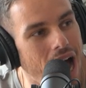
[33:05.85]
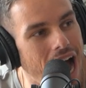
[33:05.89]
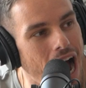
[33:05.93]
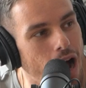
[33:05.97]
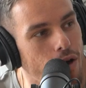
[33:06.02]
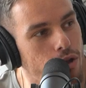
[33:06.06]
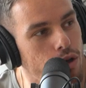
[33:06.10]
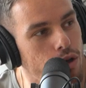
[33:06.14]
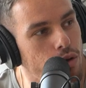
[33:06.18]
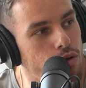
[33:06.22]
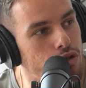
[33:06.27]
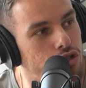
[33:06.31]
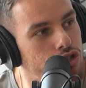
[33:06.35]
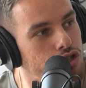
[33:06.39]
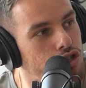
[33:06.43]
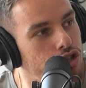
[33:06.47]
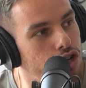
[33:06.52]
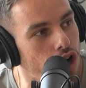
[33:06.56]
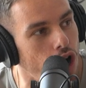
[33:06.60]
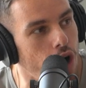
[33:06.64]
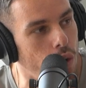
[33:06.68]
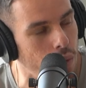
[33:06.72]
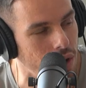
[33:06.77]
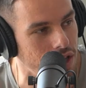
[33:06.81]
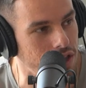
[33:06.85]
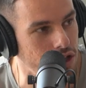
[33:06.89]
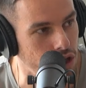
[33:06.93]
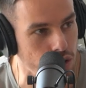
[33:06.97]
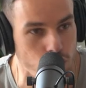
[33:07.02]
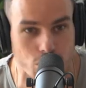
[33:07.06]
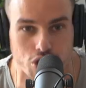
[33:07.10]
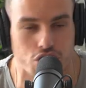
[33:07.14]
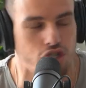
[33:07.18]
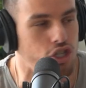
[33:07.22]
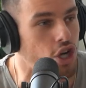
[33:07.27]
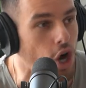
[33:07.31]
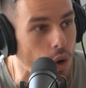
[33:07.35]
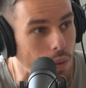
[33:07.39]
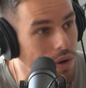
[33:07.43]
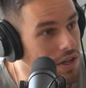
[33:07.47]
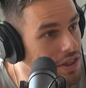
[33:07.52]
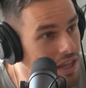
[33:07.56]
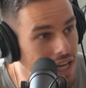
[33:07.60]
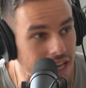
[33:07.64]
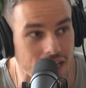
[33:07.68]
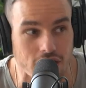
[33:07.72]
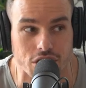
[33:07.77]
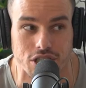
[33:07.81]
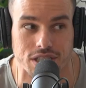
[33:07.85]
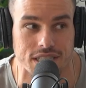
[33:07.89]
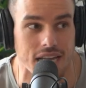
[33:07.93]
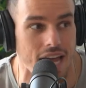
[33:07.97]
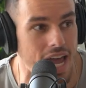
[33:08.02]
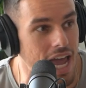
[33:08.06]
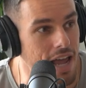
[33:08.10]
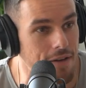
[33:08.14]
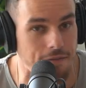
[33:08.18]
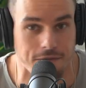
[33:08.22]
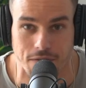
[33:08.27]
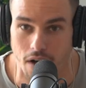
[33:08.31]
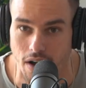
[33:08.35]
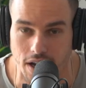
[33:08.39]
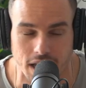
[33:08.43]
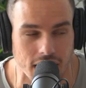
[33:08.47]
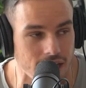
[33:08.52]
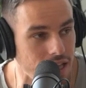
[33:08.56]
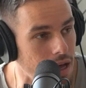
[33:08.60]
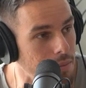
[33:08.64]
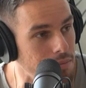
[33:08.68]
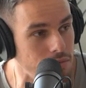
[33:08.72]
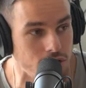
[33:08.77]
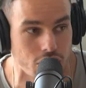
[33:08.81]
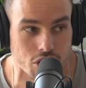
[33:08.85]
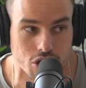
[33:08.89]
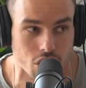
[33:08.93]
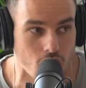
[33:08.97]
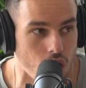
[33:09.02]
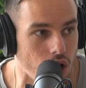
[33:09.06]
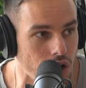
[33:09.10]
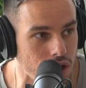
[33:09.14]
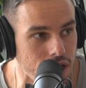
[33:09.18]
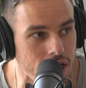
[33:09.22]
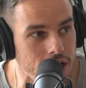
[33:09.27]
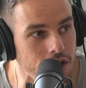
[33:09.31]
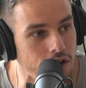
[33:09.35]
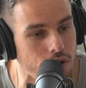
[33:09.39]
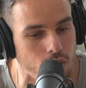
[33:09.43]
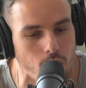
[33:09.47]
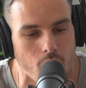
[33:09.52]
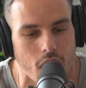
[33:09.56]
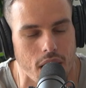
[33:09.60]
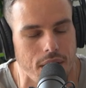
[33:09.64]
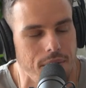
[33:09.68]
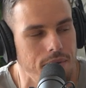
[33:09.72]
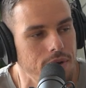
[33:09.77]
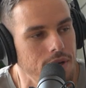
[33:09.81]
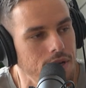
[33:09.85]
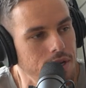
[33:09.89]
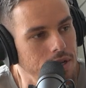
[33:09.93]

how do you just go with do you just go with it and just say hey fuck it i'm just all in or what